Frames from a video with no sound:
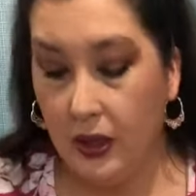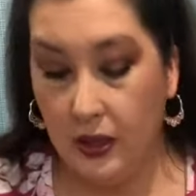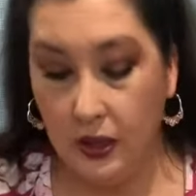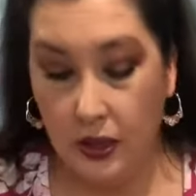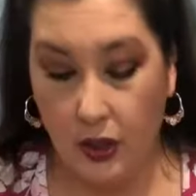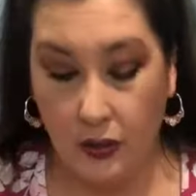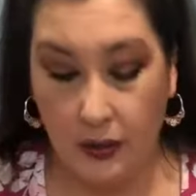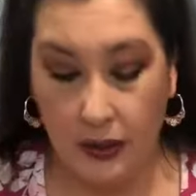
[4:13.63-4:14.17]

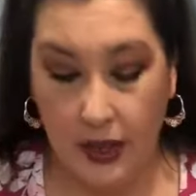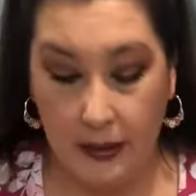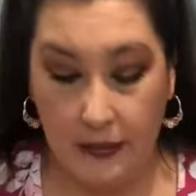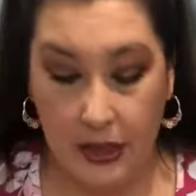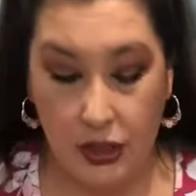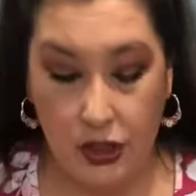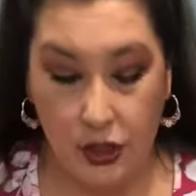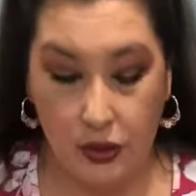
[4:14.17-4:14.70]
So let
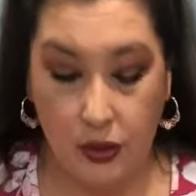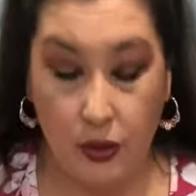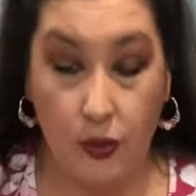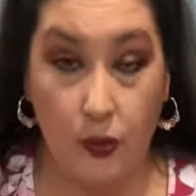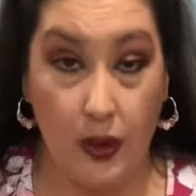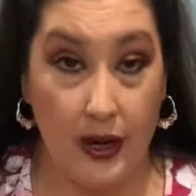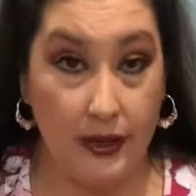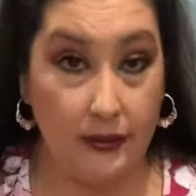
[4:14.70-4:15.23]
me show you
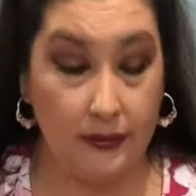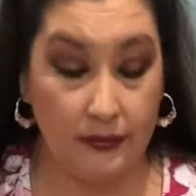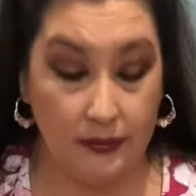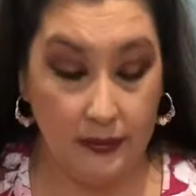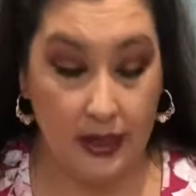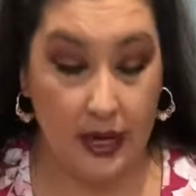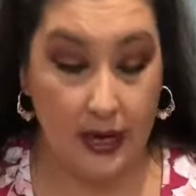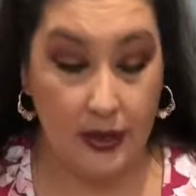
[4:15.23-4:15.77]
what
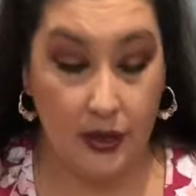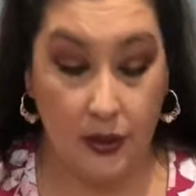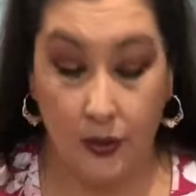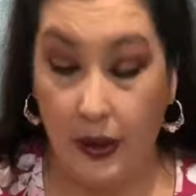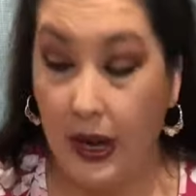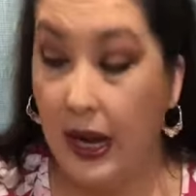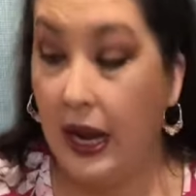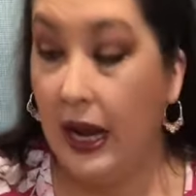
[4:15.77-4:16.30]
I do.
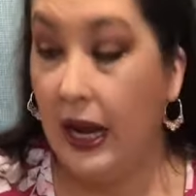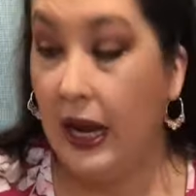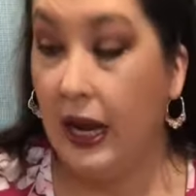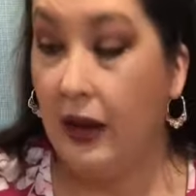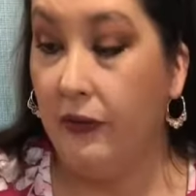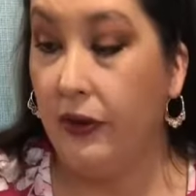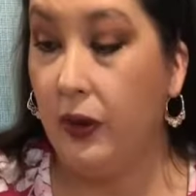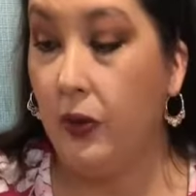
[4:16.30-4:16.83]

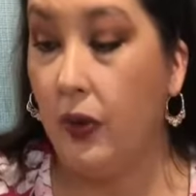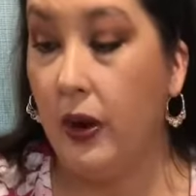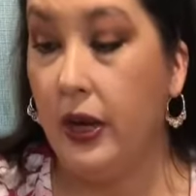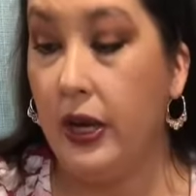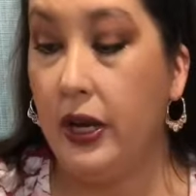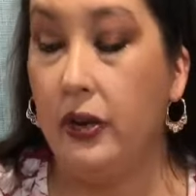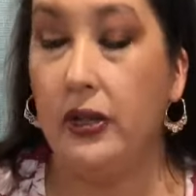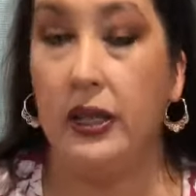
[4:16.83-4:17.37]
If you want
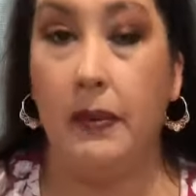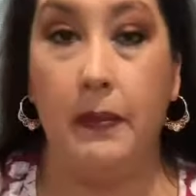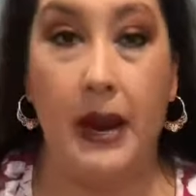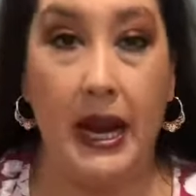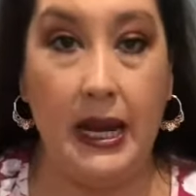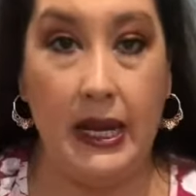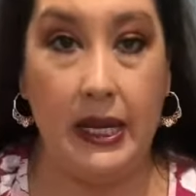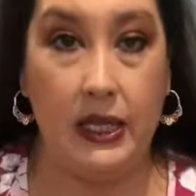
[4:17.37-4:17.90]
to use the
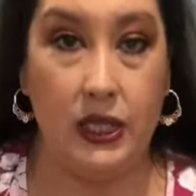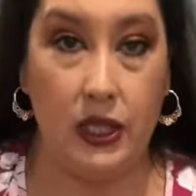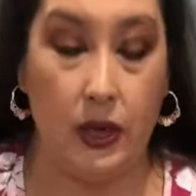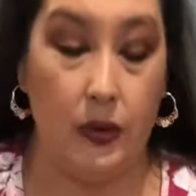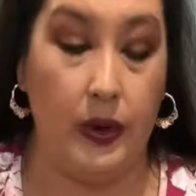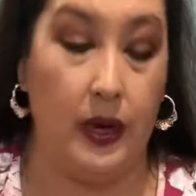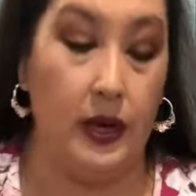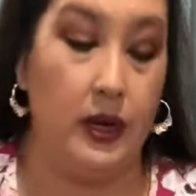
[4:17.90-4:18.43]
baking
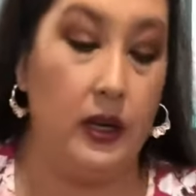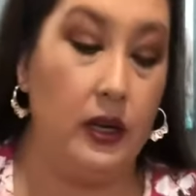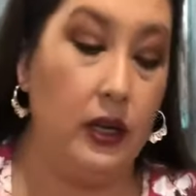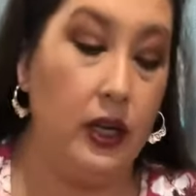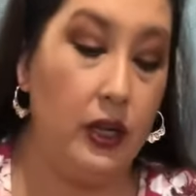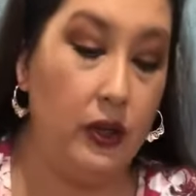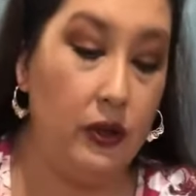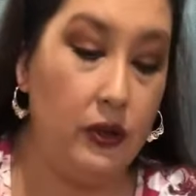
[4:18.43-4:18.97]
soda,
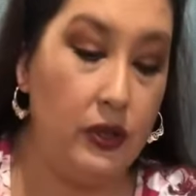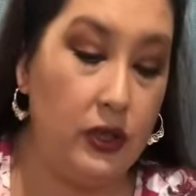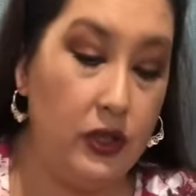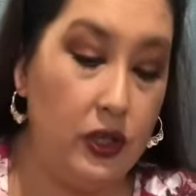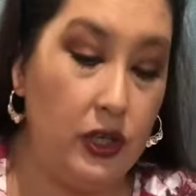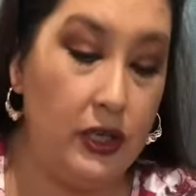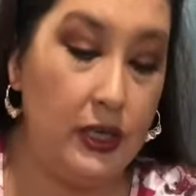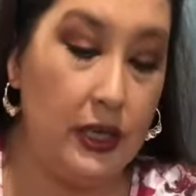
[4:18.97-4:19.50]
use
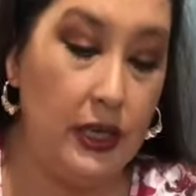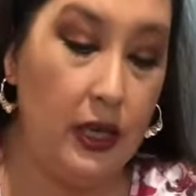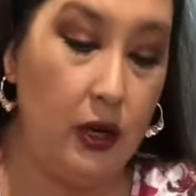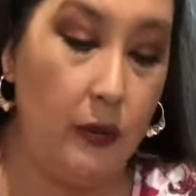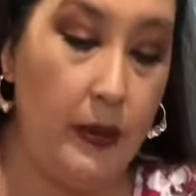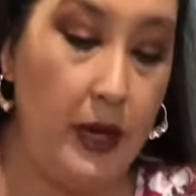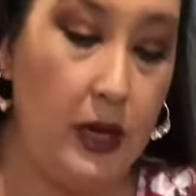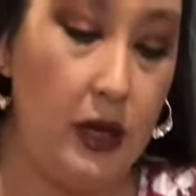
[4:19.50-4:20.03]
just a
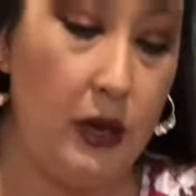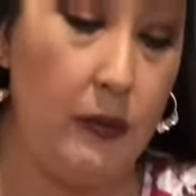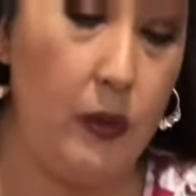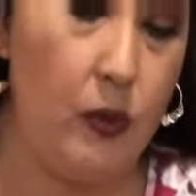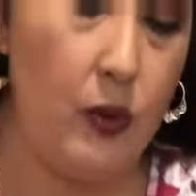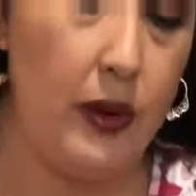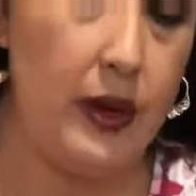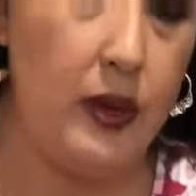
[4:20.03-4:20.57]
little bit. You're going to
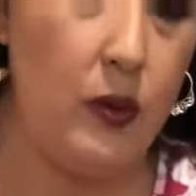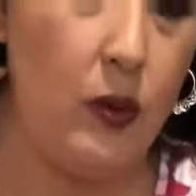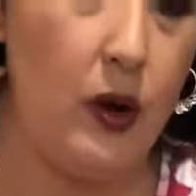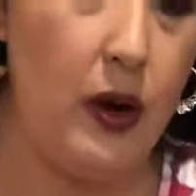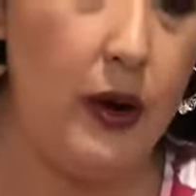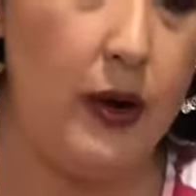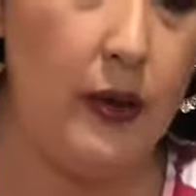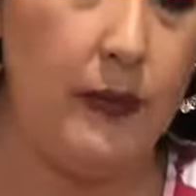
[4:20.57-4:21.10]
pour it in the
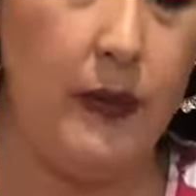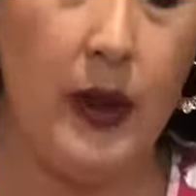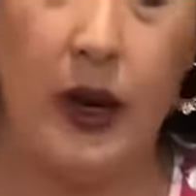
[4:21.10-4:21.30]
water.